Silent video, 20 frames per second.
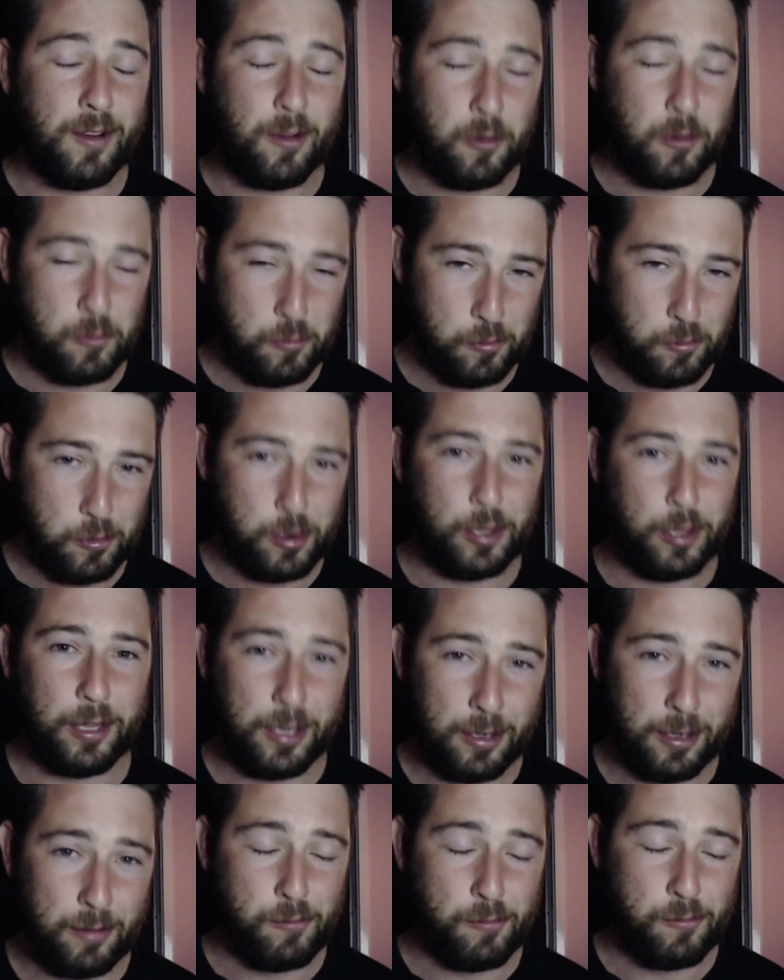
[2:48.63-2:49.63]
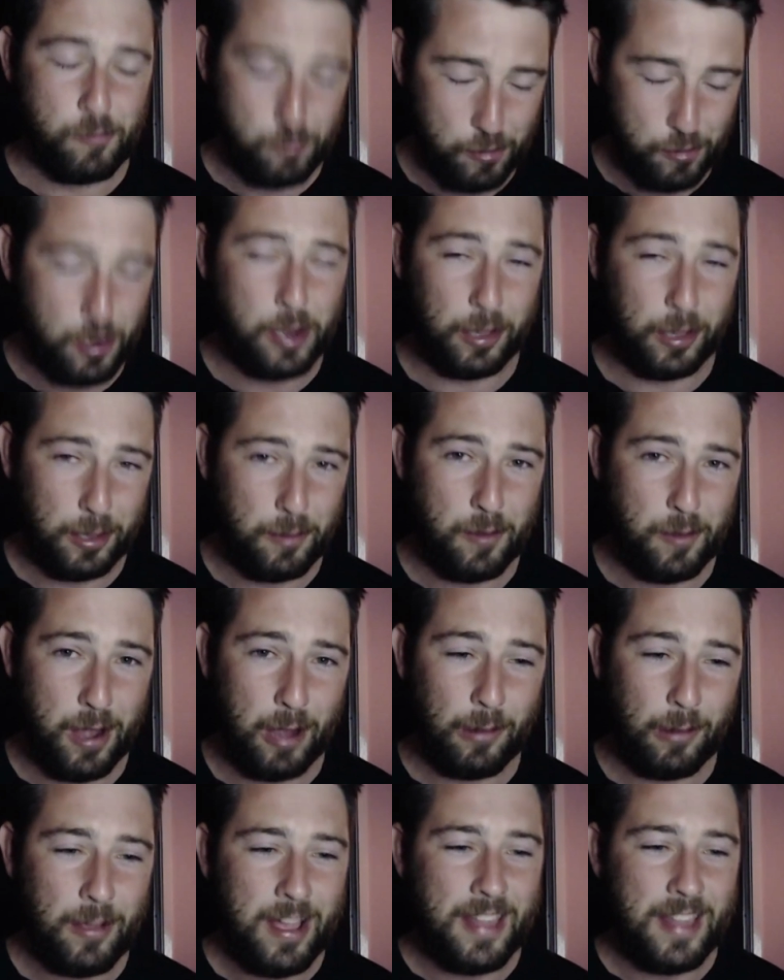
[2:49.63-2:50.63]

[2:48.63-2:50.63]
really, really well.